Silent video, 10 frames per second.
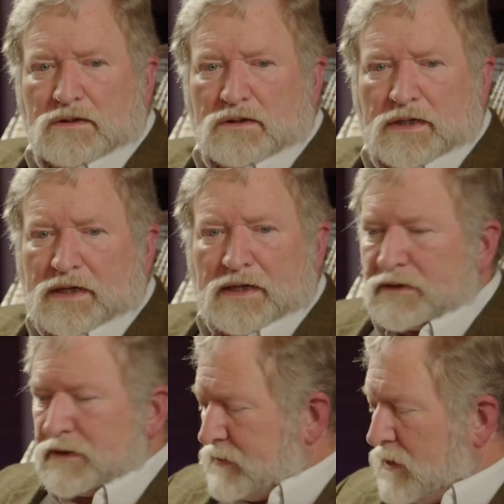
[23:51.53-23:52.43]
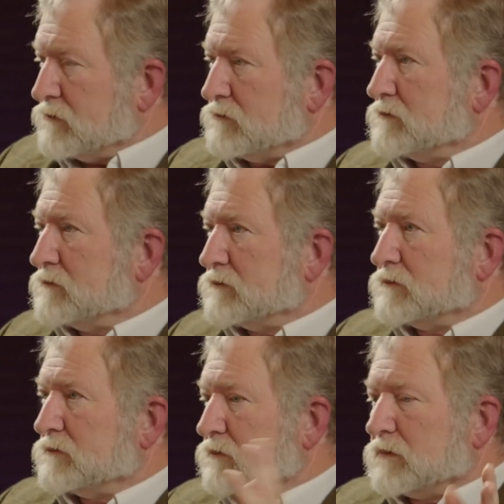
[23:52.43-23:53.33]
I don't.
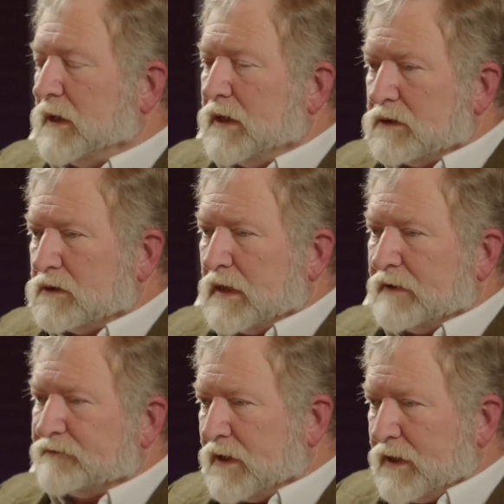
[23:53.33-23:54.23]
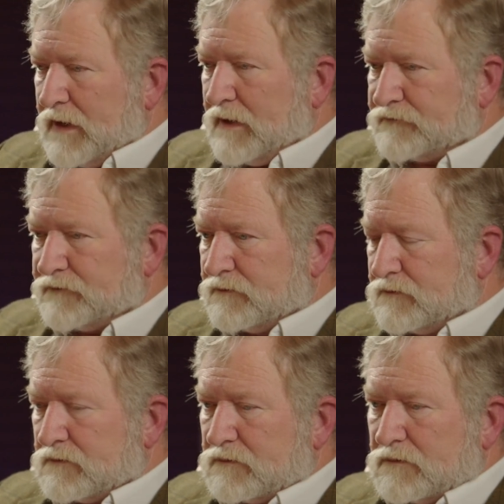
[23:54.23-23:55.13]
And I've got to have
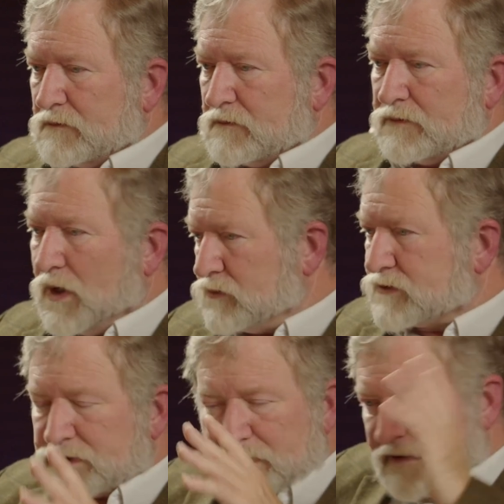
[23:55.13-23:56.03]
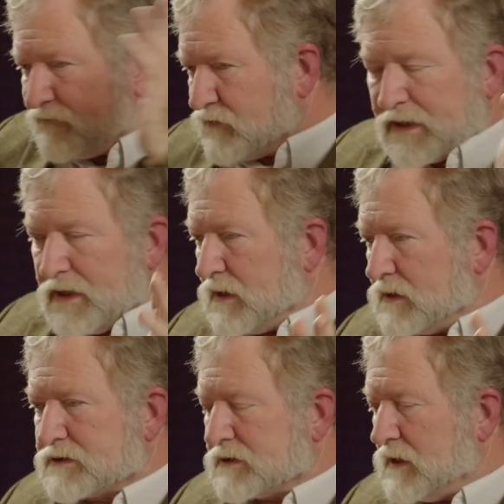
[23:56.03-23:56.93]
notes and everything
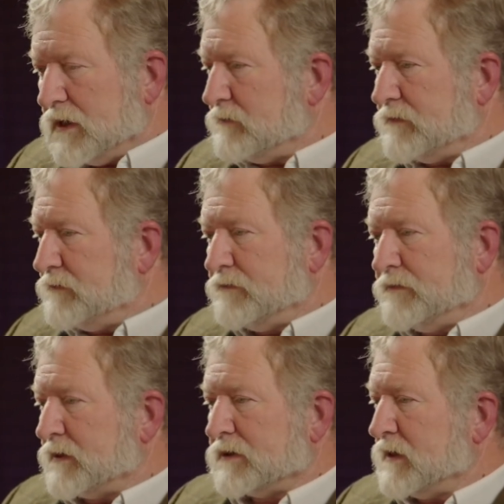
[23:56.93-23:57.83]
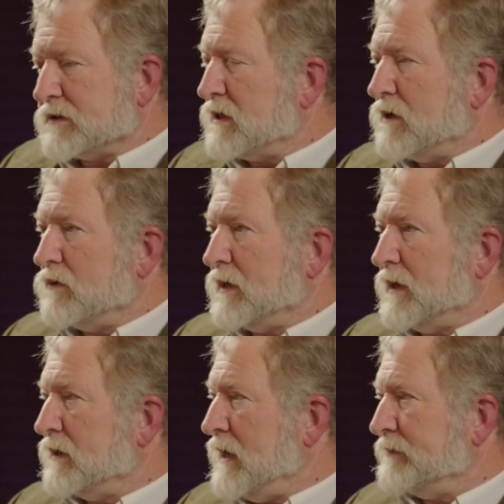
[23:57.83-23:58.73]
else. But that's not what
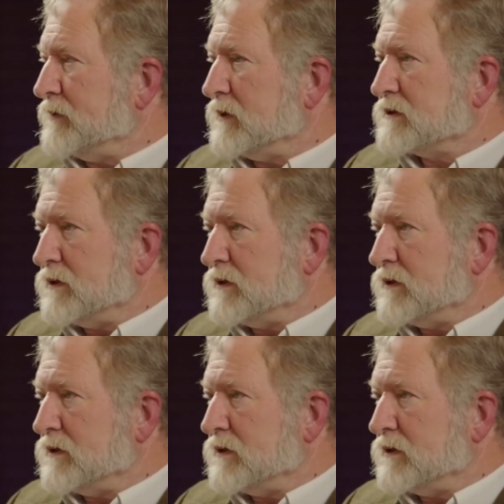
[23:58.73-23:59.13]
happened.